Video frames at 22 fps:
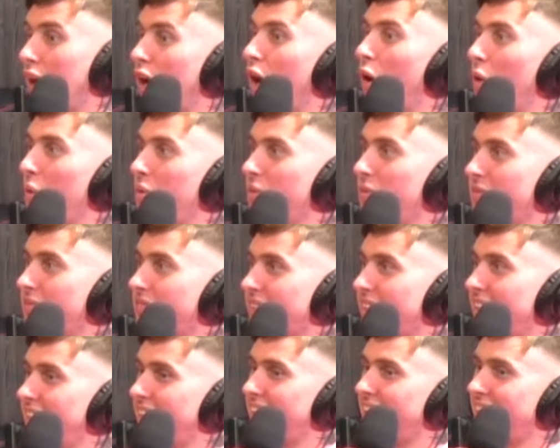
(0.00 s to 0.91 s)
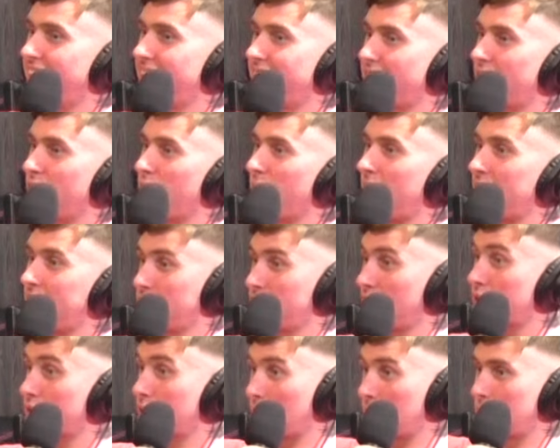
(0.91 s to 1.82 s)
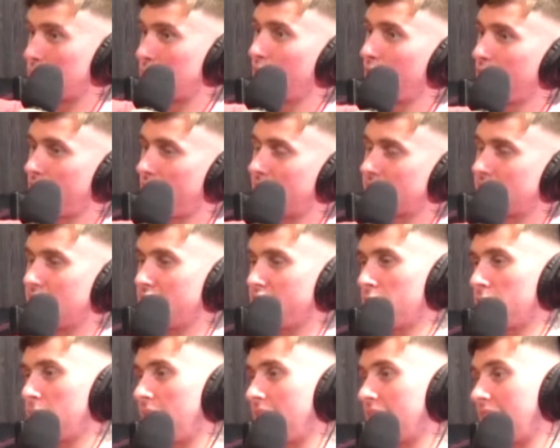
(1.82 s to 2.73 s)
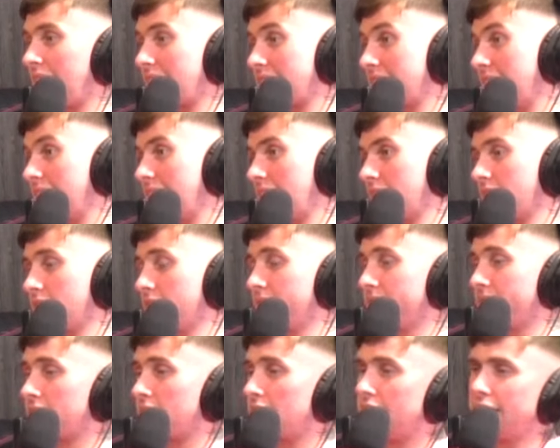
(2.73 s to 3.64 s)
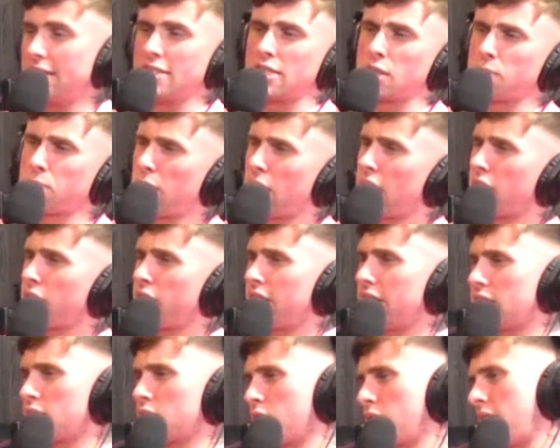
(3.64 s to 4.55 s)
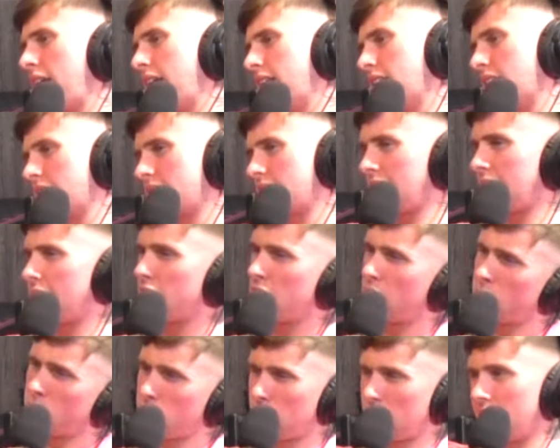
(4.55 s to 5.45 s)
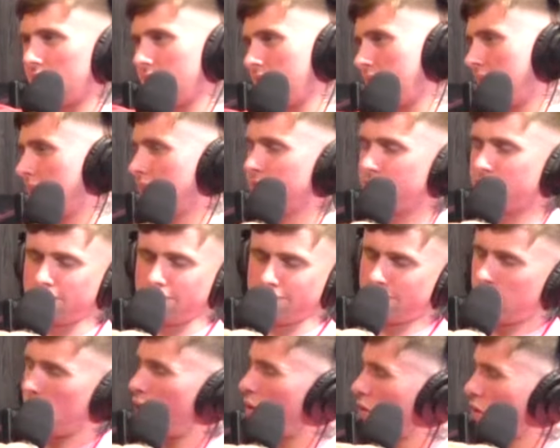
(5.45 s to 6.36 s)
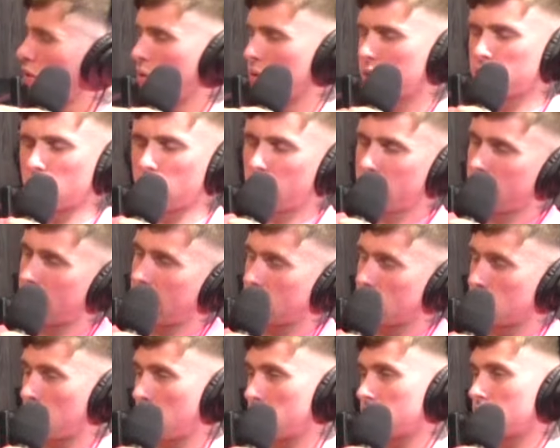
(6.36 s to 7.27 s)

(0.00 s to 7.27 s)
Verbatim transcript: alone you know, in just those two things, never mind actually getting spring rates right and the setup, right height, all those sort of things.